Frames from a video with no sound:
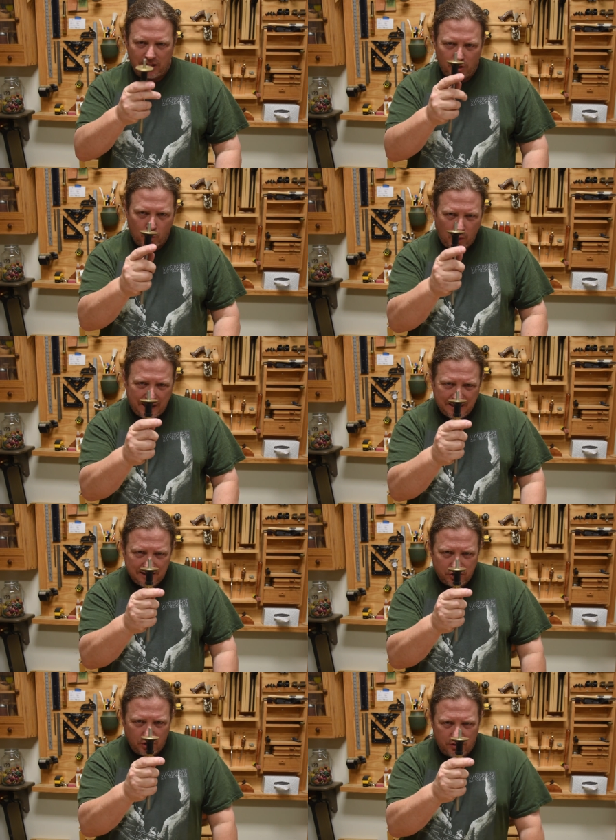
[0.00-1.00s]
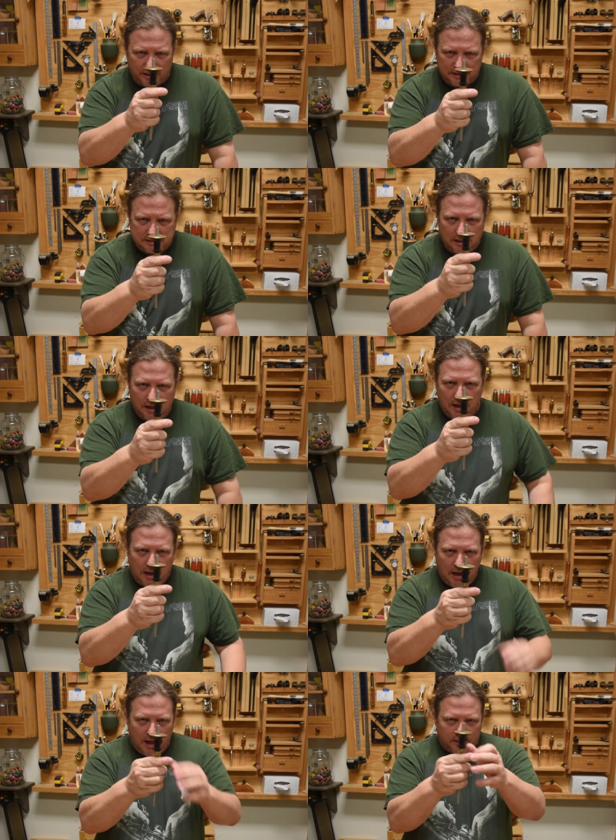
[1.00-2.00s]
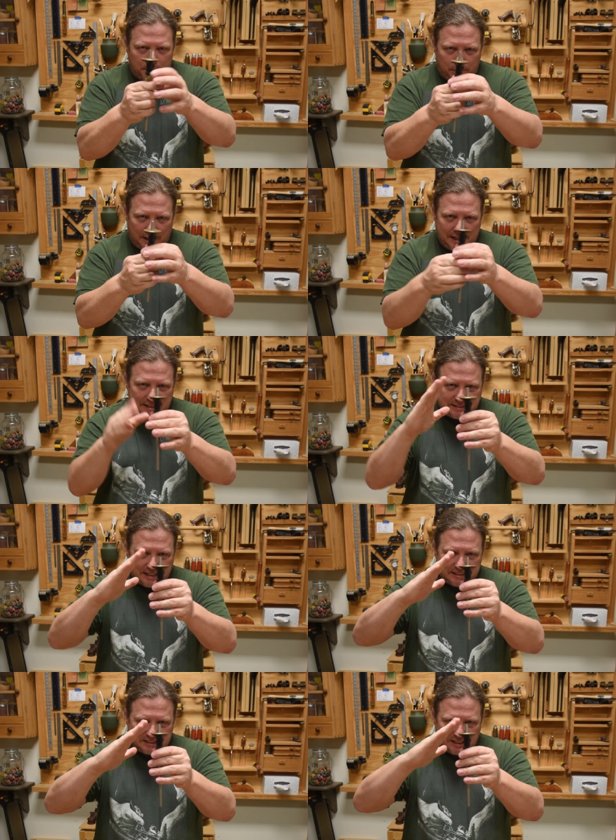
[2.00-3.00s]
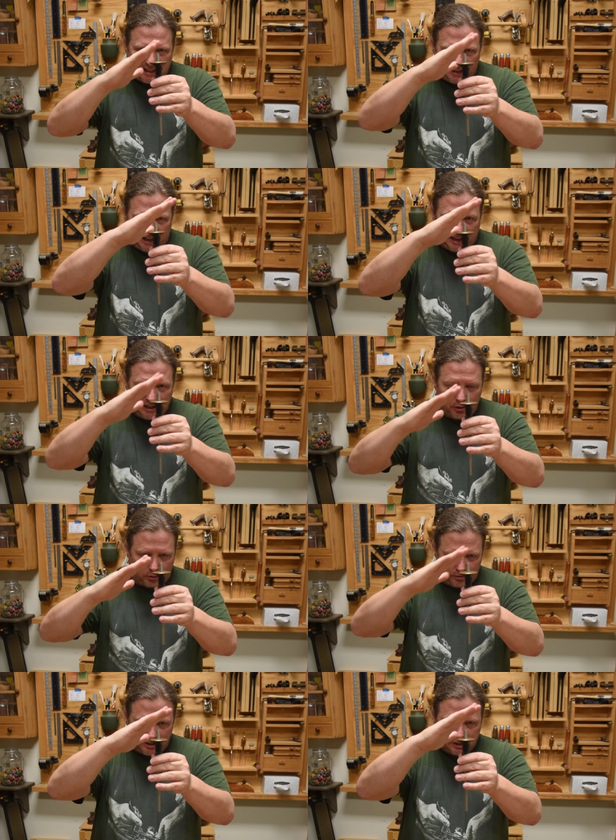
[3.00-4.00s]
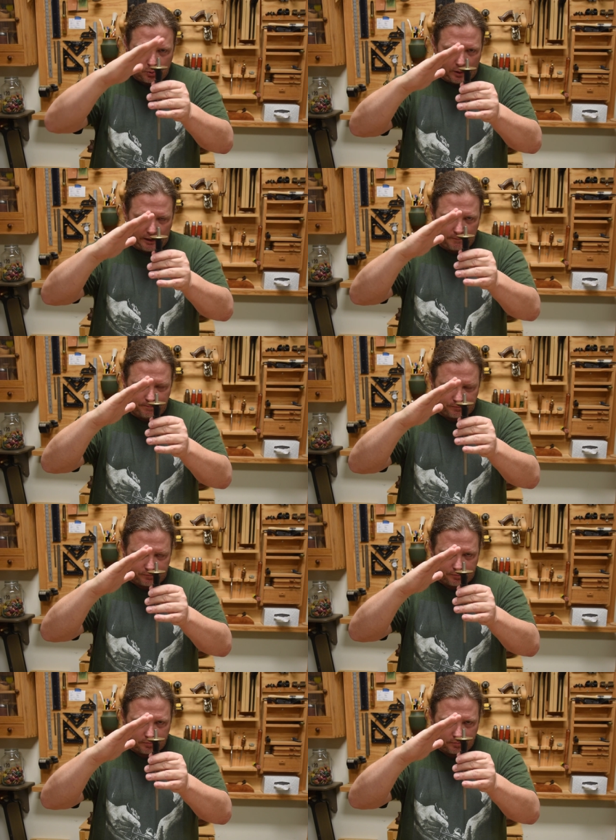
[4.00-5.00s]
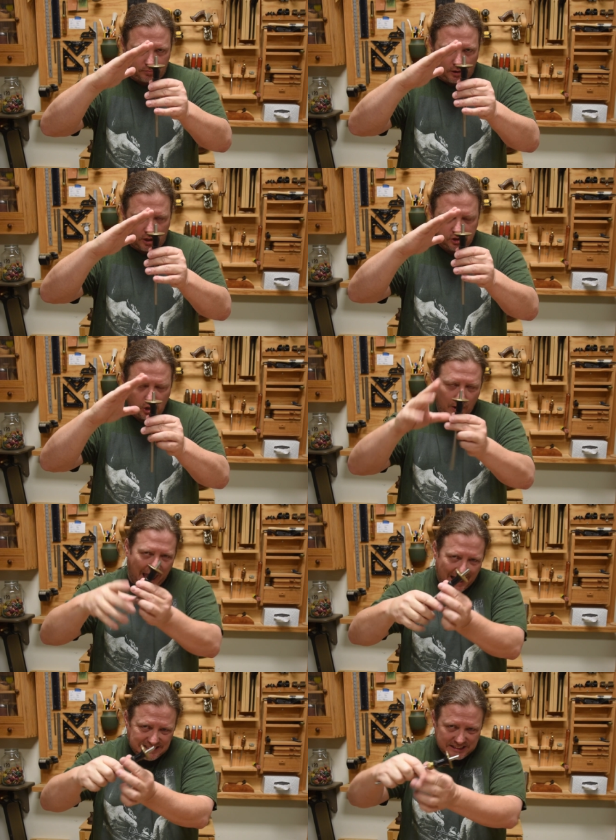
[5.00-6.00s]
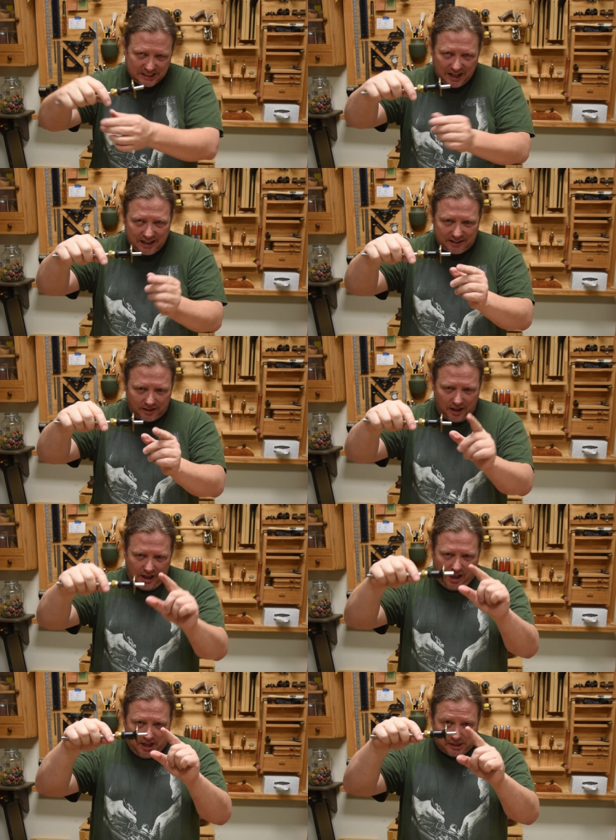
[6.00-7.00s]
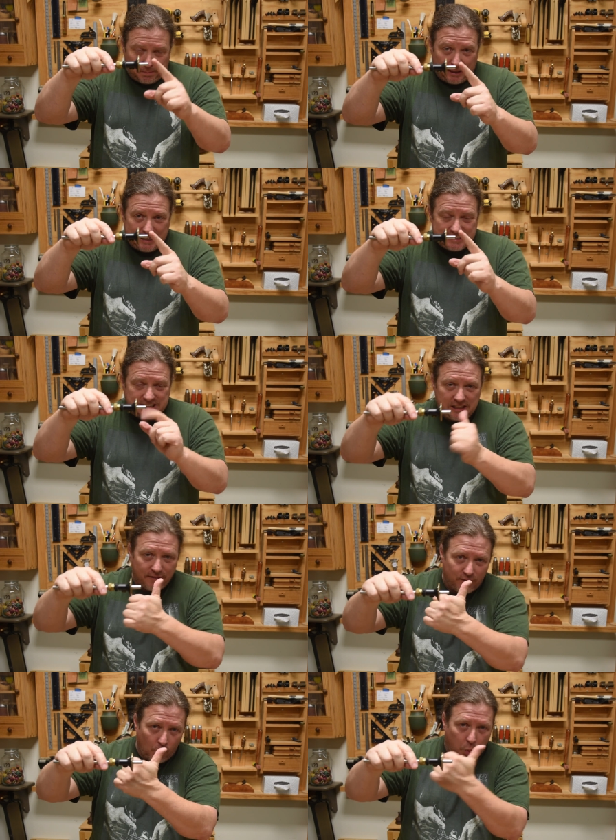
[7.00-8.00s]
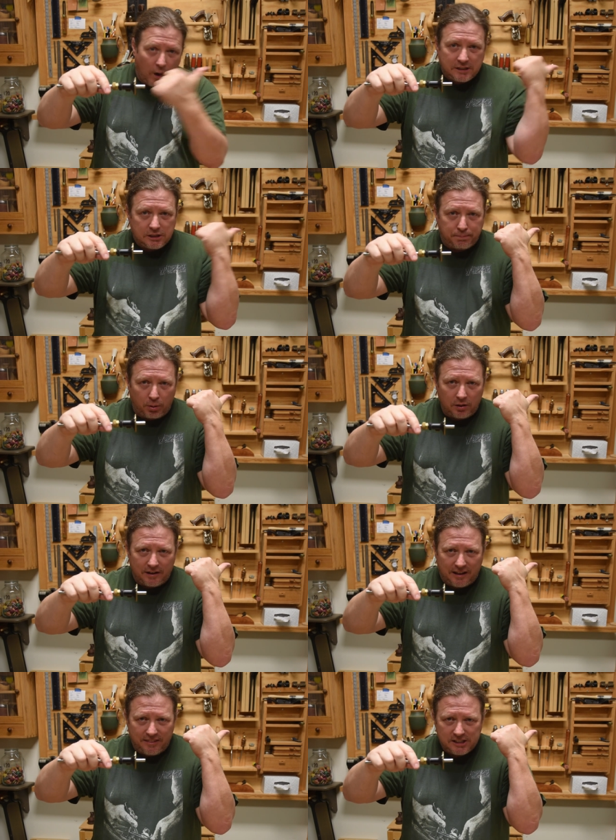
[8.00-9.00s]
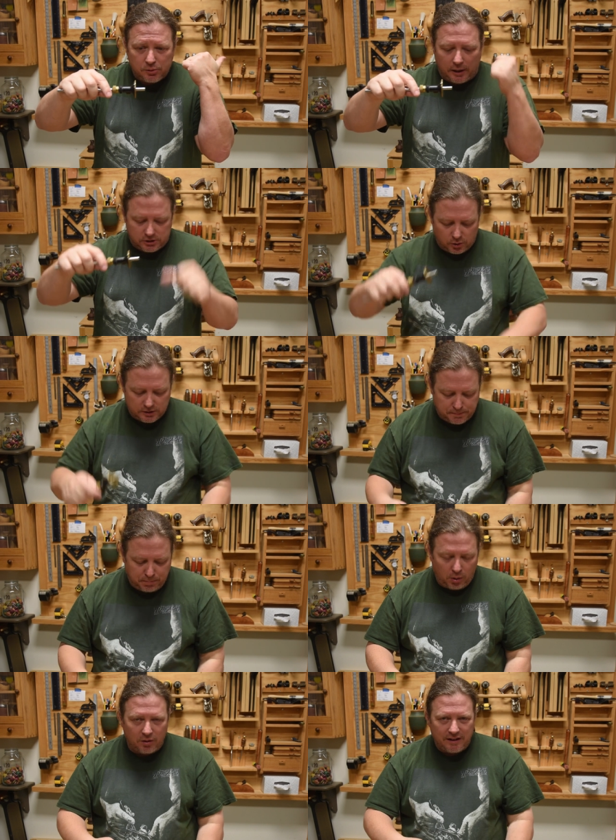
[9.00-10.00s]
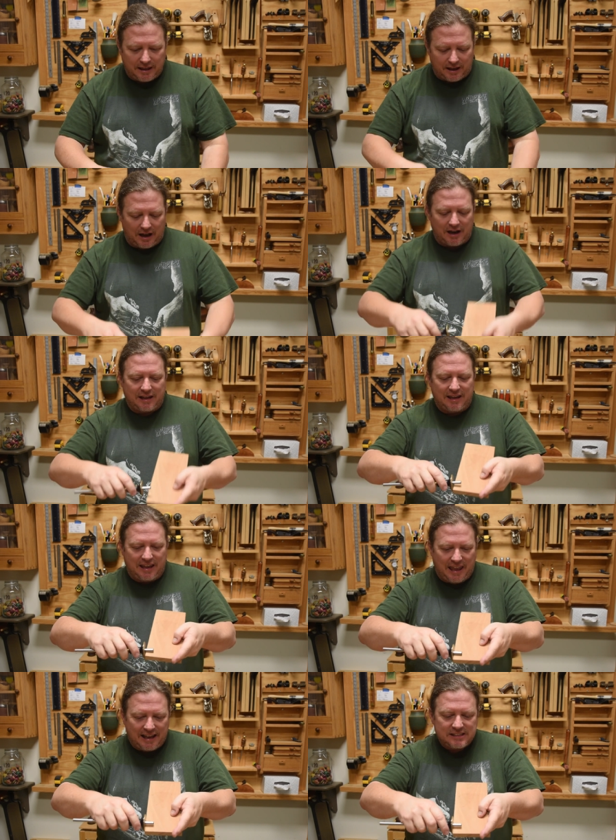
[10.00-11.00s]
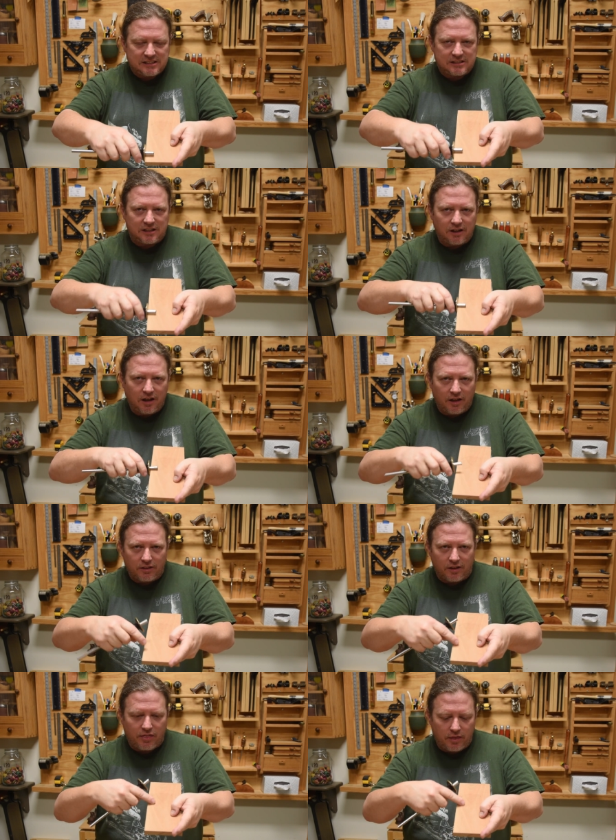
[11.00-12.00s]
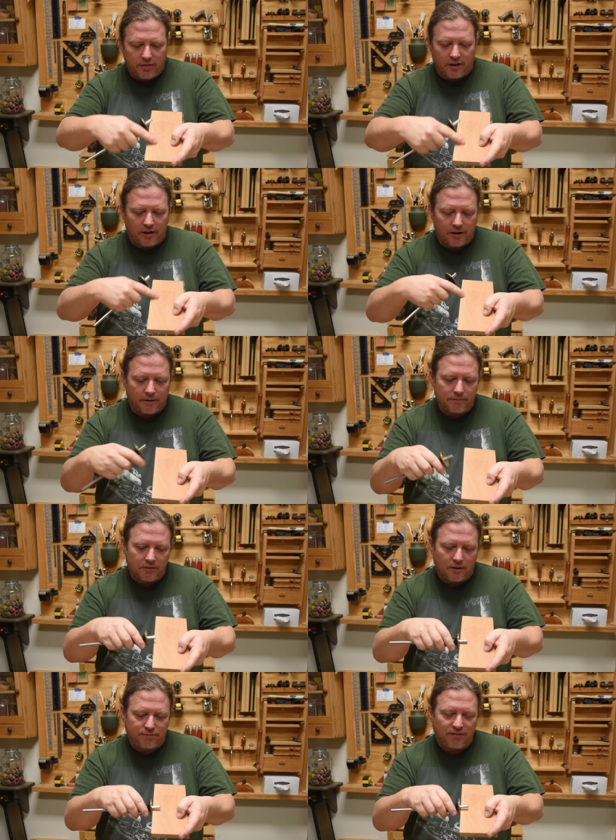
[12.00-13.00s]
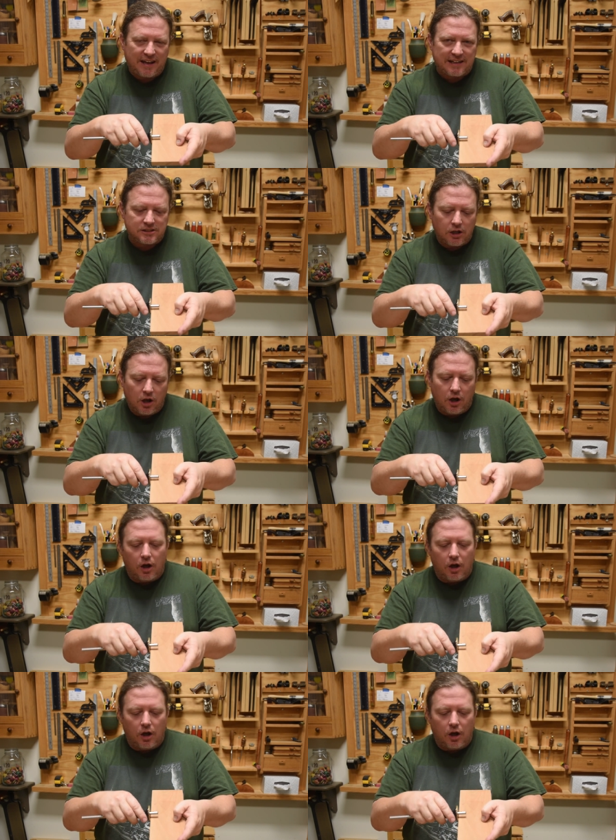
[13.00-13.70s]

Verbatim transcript: the way they do these, the blade is at a slight angle this way. So as it's cutting, the blade itself wants to pull it in this way. So it's pulling it against the, the, the fence,